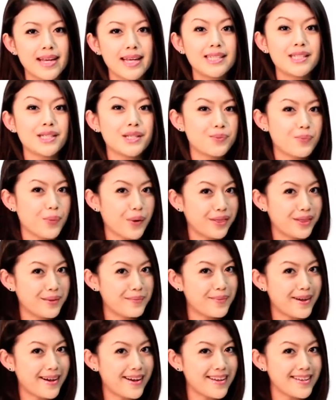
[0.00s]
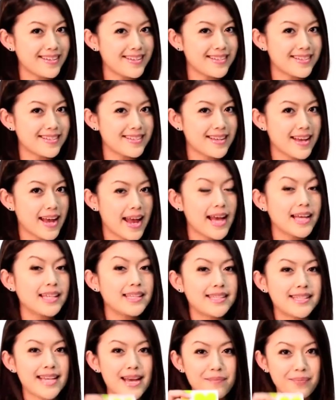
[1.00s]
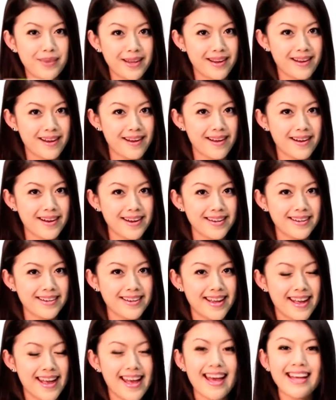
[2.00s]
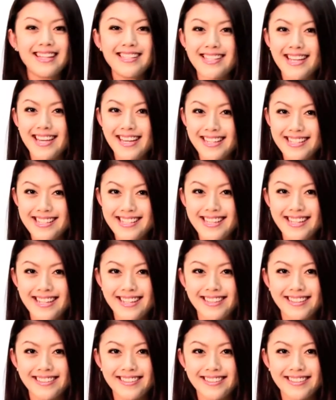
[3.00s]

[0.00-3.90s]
Just board the bus, tap the card, and take a seat.